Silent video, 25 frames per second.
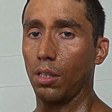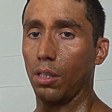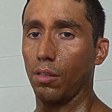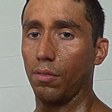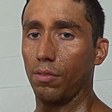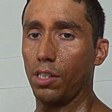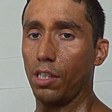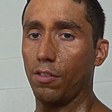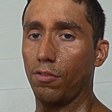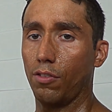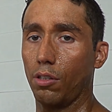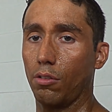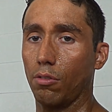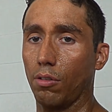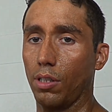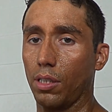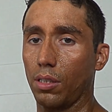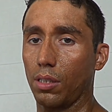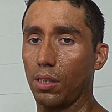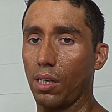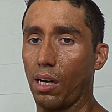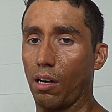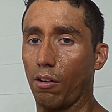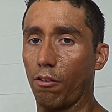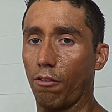of Leafy
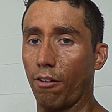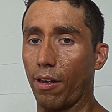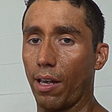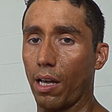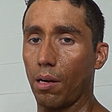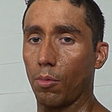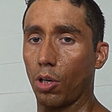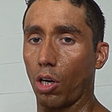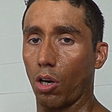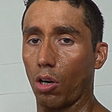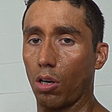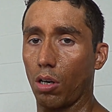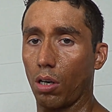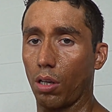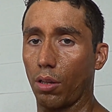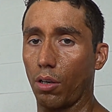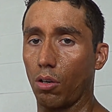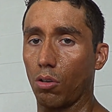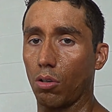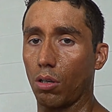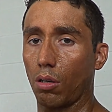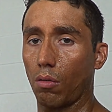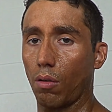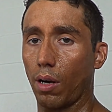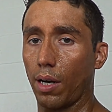Greens Cafe. I'm going to call the
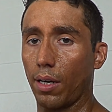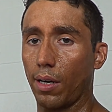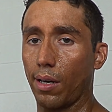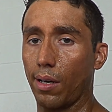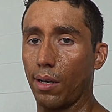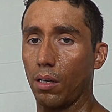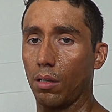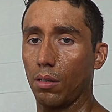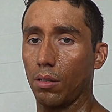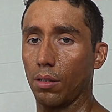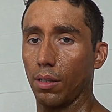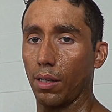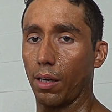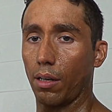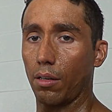owner right now,